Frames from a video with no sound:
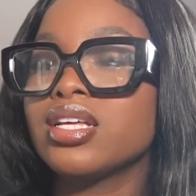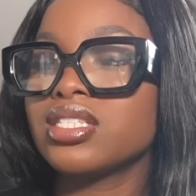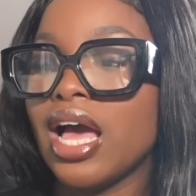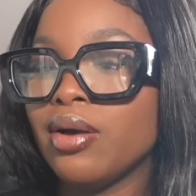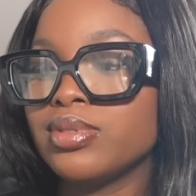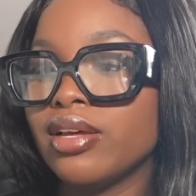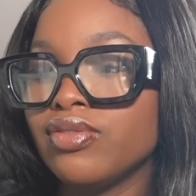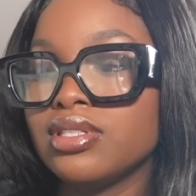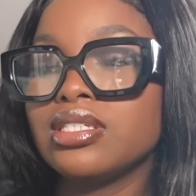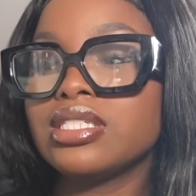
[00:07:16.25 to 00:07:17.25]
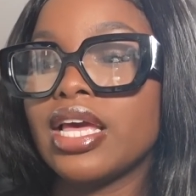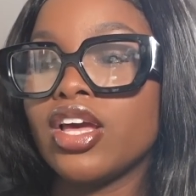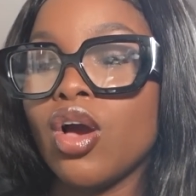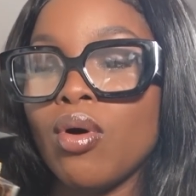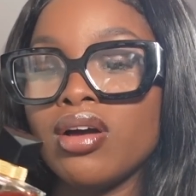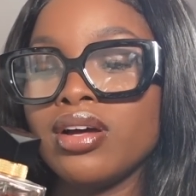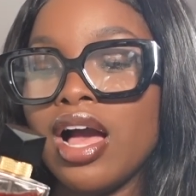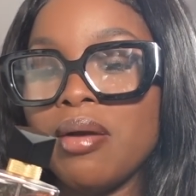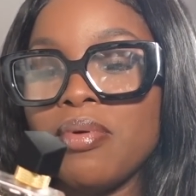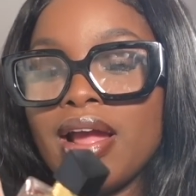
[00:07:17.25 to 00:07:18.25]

So I would definitely say go out and cop her.